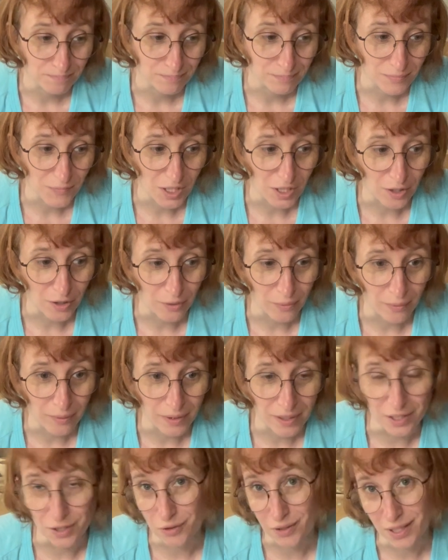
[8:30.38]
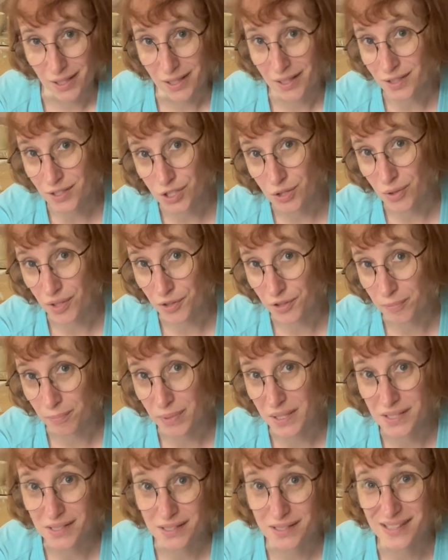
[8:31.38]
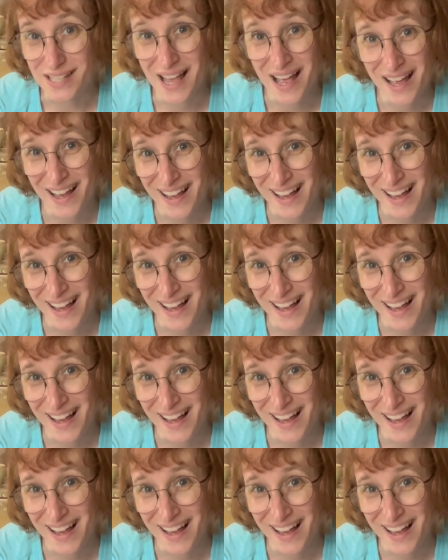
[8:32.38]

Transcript: you know, and then you can get 200 pieces